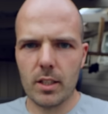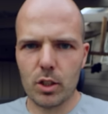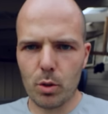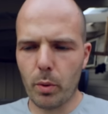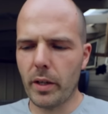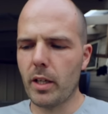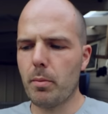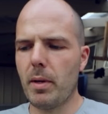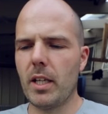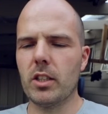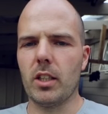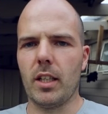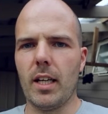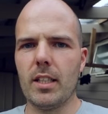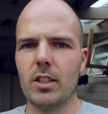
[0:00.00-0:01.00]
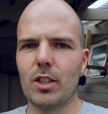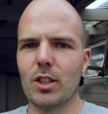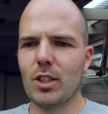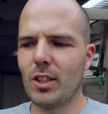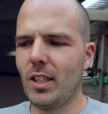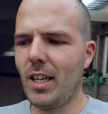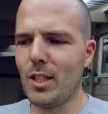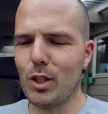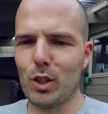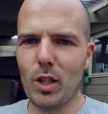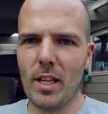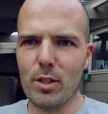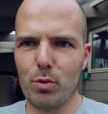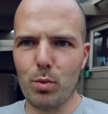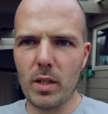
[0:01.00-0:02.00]
quite amazing.
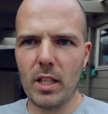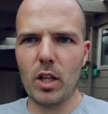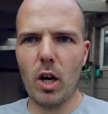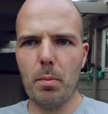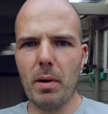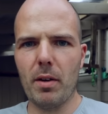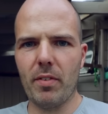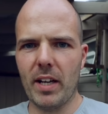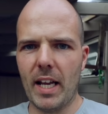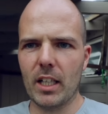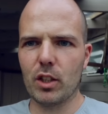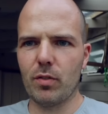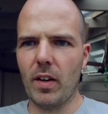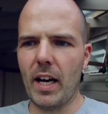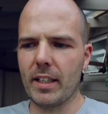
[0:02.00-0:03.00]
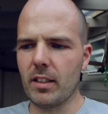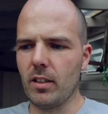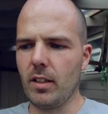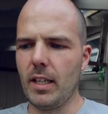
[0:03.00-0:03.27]
It's really got a bit of an X factor.